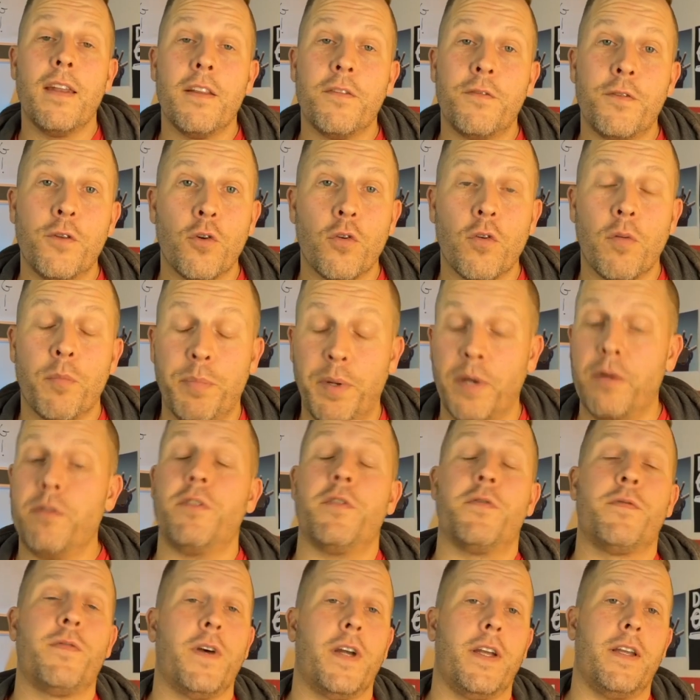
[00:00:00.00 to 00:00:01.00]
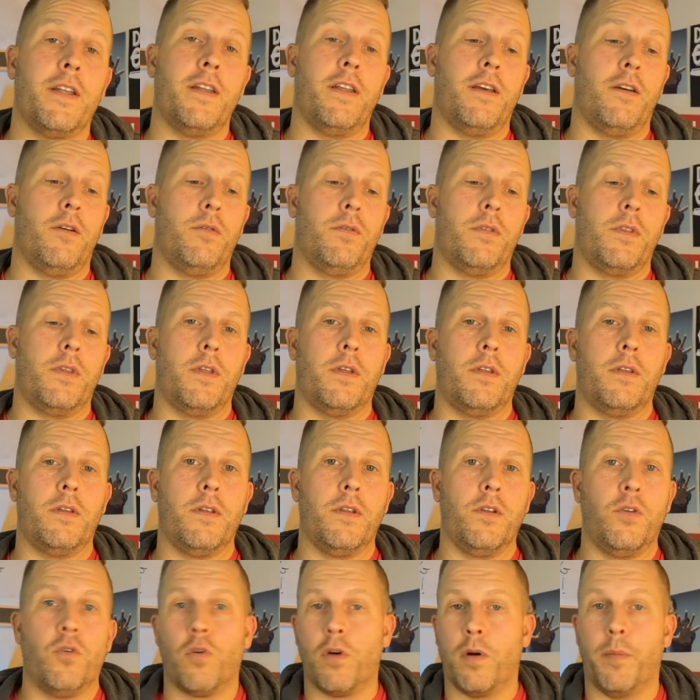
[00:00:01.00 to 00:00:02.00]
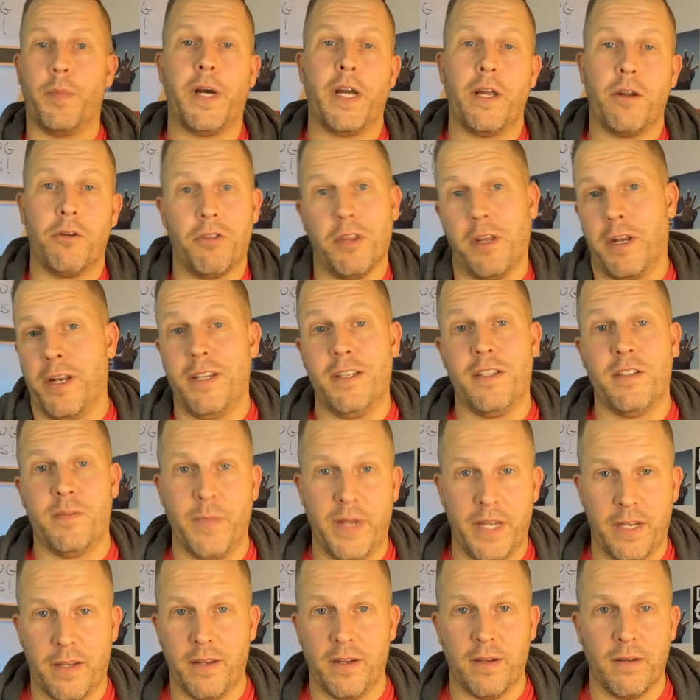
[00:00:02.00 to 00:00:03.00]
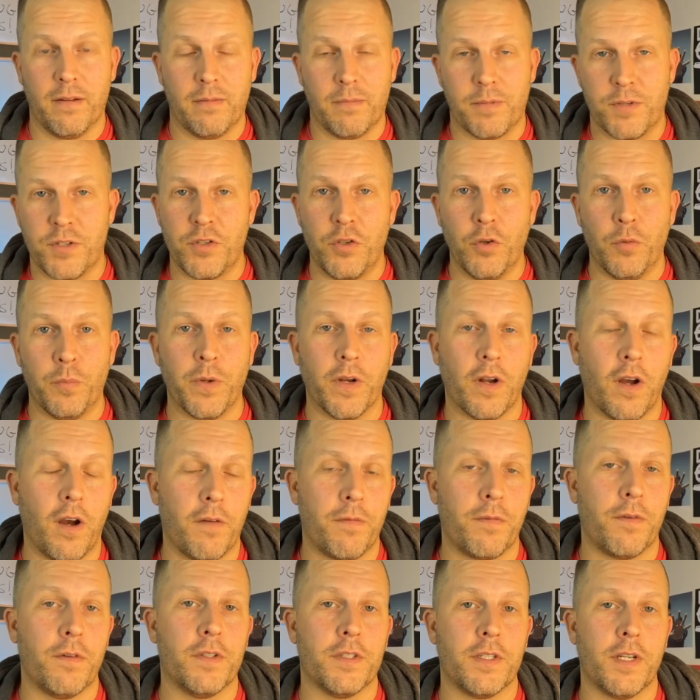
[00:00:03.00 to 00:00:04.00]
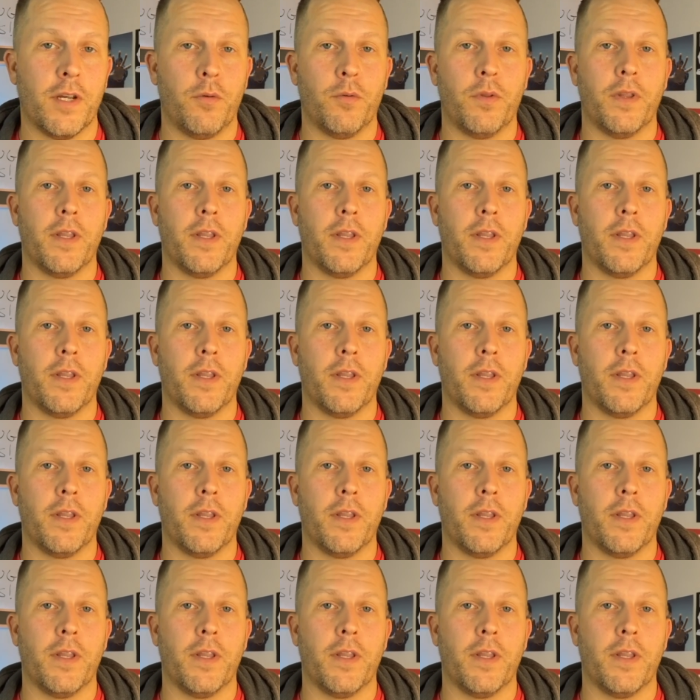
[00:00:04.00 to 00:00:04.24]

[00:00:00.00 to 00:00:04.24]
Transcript: if you're about to find out that you're a buyer that is making stupid offers out